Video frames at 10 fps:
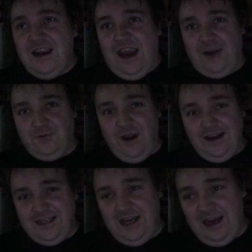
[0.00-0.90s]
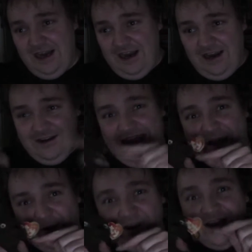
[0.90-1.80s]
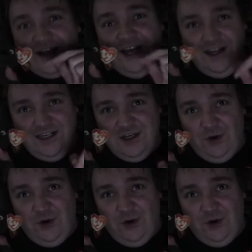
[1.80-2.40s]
And right here now, Teddy's